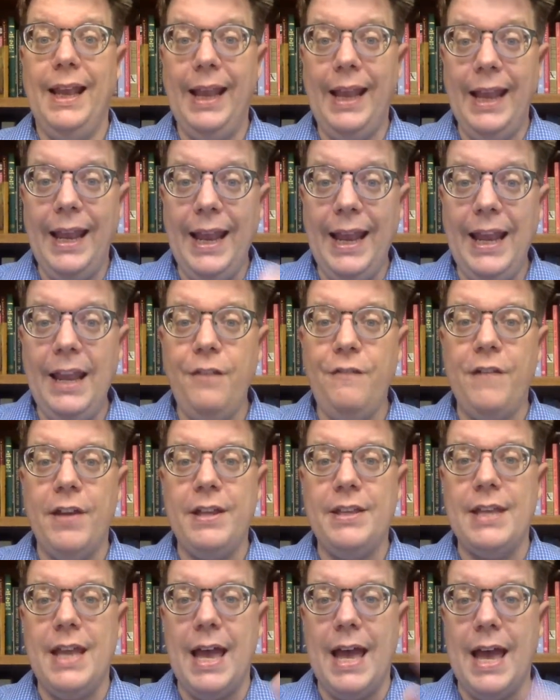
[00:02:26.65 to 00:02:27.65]

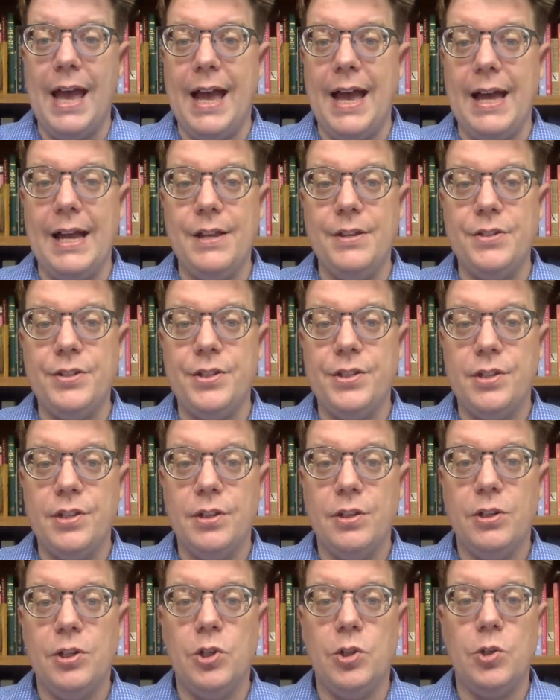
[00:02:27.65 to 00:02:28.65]
even as
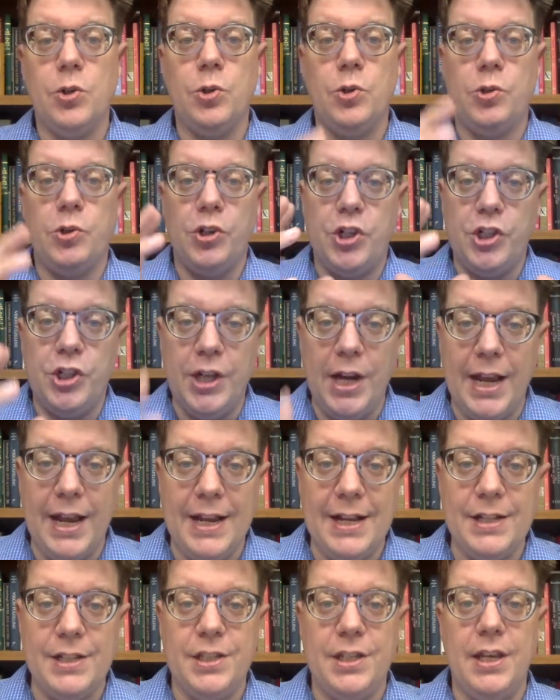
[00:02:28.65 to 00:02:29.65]

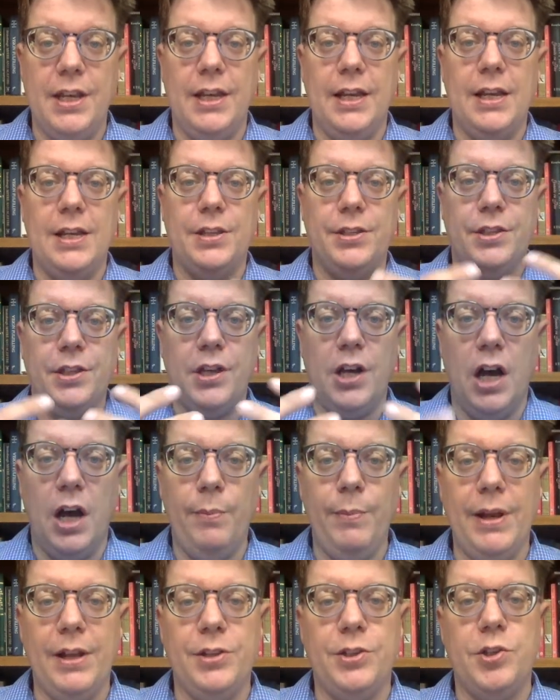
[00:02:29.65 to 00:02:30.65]
Christianity is
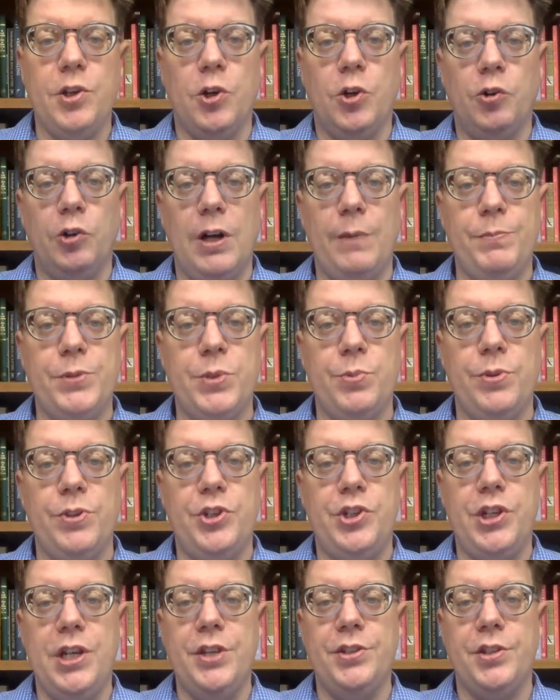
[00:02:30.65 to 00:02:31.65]
coming to grips with
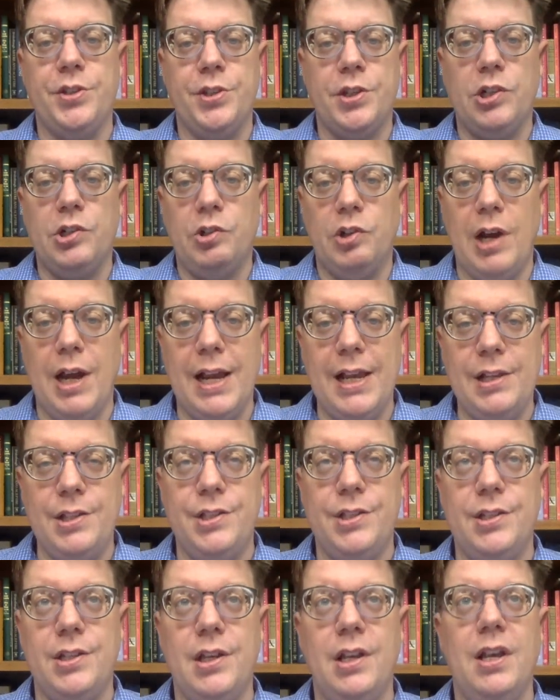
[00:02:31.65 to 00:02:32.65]
Jesus
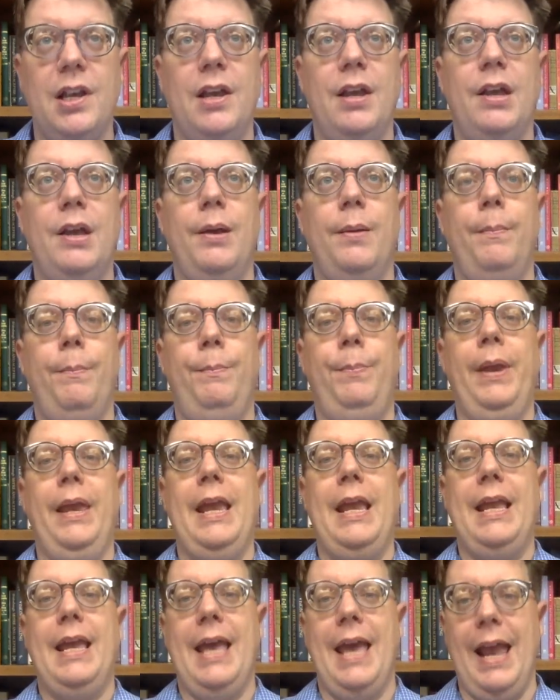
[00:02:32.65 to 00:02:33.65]
Christ
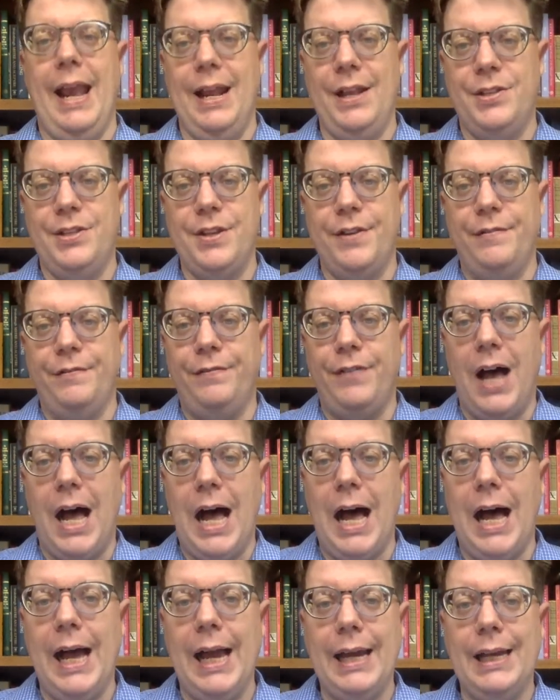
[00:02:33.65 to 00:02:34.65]
being a
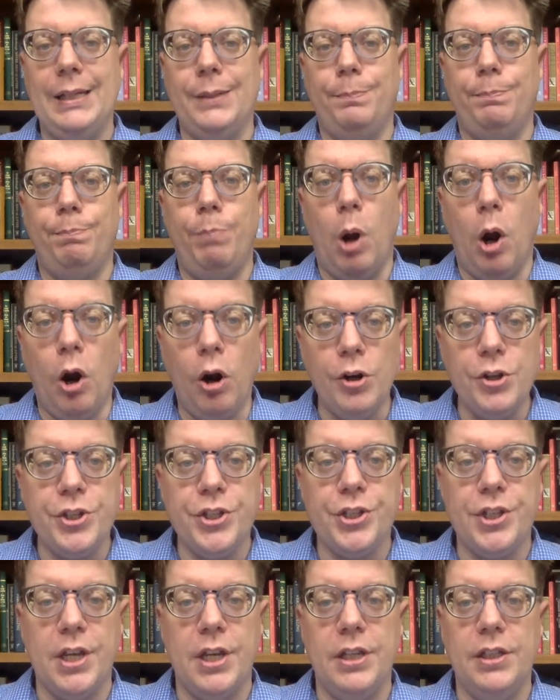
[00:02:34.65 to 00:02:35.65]
divine
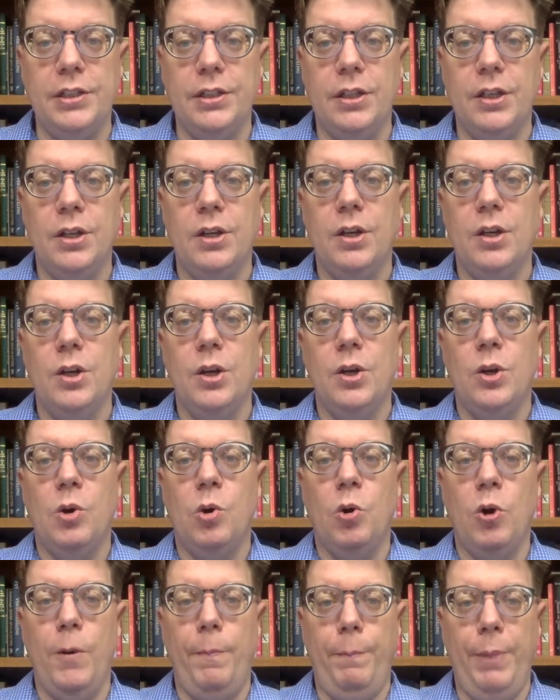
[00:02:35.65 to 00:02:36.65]
person
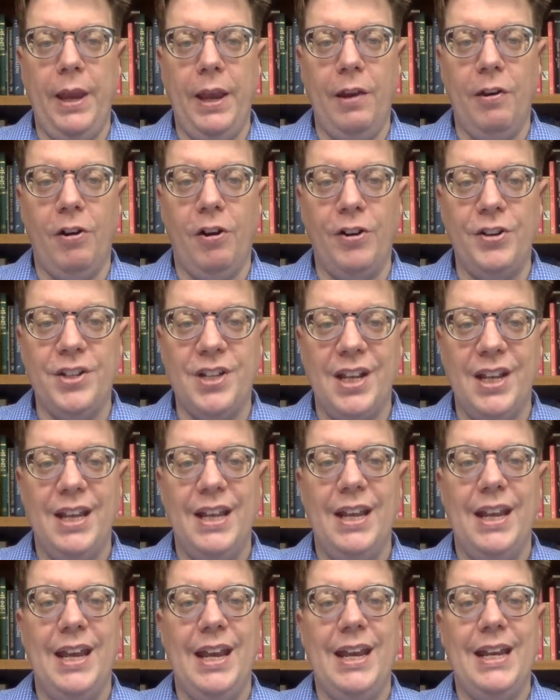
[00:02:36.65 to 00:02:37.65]
who appeared
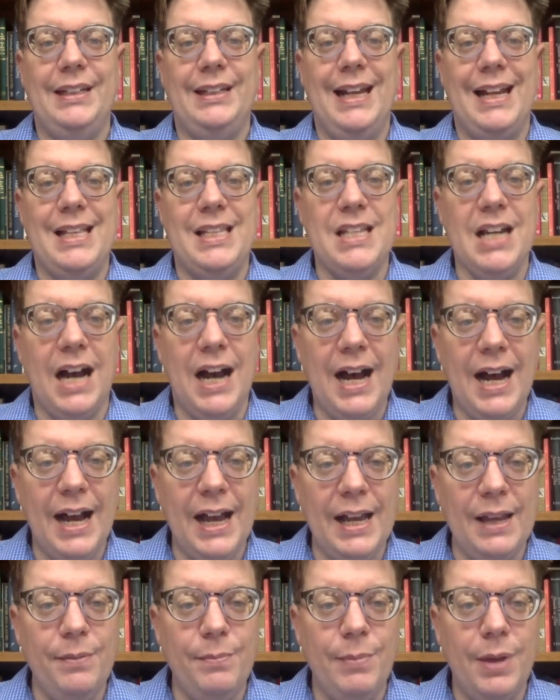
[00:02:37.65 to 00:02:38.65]
in a
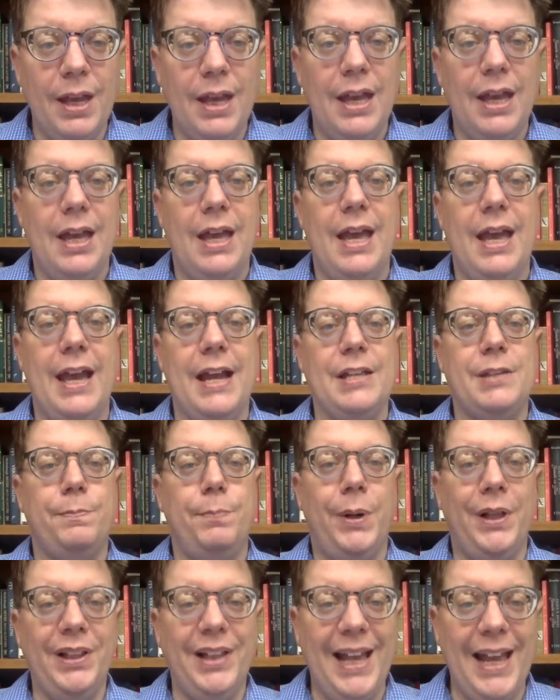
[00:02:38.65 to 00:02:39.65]
time and
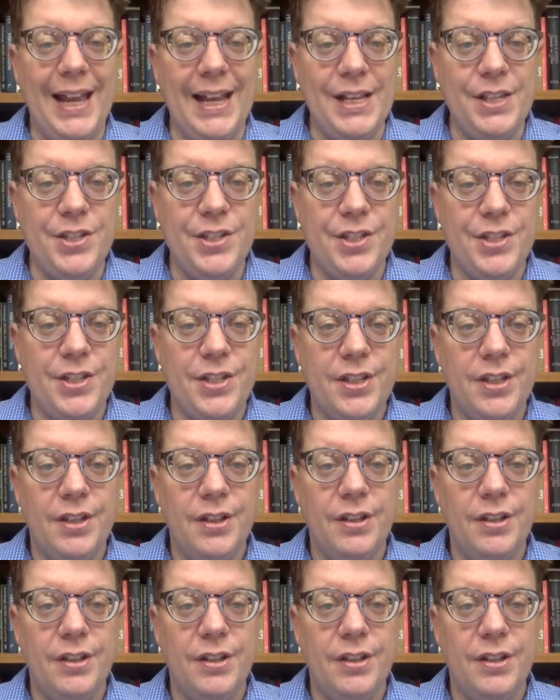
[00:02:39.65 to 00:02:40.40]
place